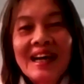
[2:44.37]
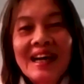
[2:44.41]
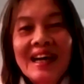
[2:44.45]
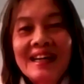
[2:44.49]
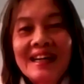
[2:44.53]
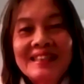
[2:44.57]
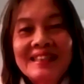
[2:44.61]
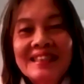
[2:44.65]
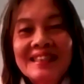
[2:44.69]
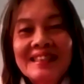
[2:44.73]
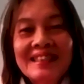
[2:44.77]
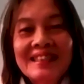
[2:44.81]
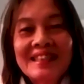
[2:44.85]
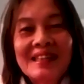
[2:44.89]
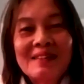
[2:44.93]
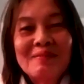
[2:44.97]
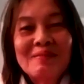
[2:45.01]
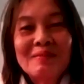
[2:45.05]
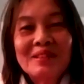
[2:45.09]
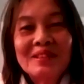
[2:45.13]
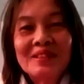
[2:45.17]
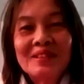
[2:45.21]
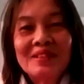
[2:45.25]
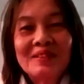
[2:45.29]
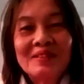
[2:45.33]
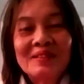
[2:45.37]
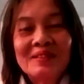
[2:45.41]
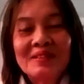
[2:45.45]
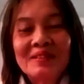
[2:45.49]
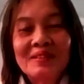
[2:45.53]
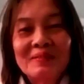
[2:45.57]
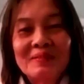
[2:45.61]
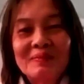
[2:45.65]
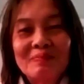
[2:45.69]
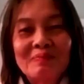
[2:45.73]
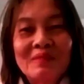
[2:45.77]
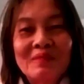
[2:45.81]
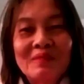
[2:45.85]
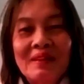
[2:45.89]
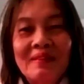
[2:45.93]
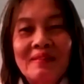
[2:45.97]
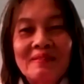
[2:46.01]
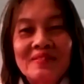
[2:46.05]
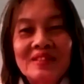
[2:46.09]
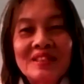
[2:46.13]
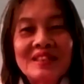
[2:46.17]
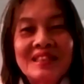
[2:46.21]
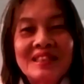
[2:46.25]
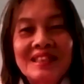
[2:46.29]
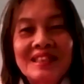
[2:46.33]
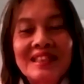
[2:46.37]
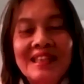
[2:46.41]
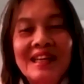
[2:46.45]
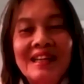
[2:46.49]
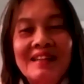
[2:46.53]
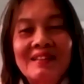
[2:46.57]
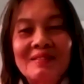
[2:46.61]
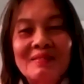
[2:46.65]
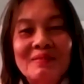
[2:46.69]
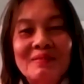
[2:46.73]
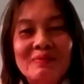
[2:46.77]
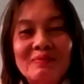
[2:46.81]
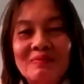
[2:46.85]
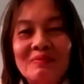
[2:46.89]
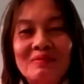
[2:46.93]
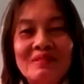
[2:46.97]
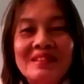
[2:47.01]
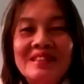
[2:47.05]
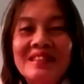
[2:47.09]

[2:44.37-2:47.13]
I didn't come into VTL,